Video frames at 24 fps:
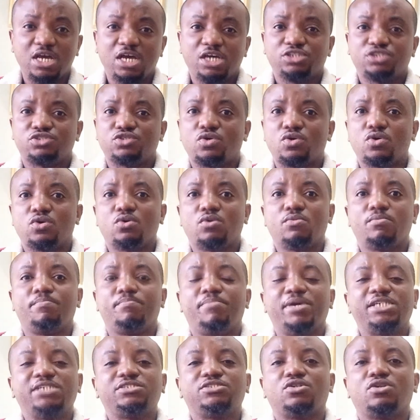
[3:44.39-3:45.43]
So
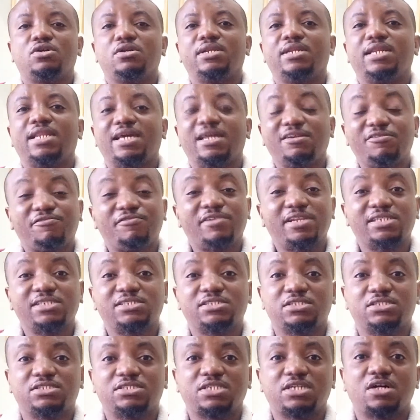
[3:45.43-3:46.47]
based on Netflix
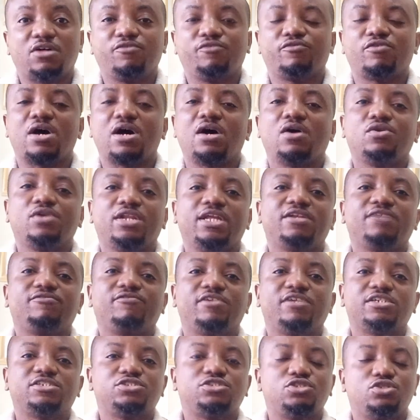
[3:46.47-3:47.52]
itself, how
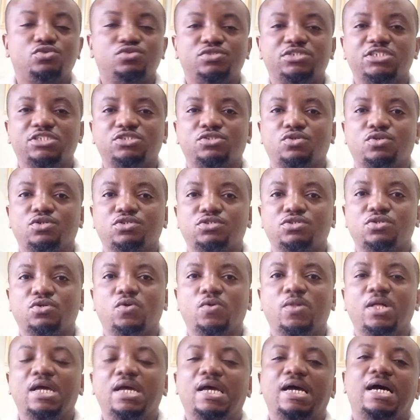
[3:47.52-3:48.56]
Netflix uses
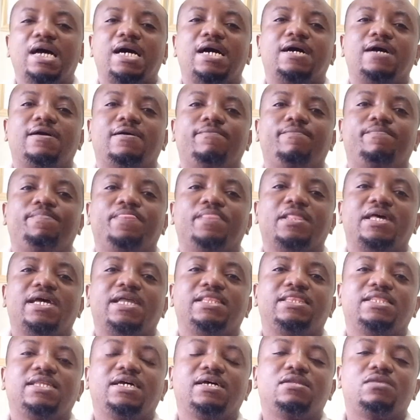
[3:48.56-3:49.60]
also,
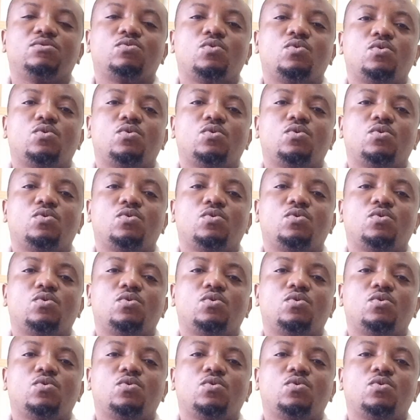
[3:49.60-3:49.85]
and then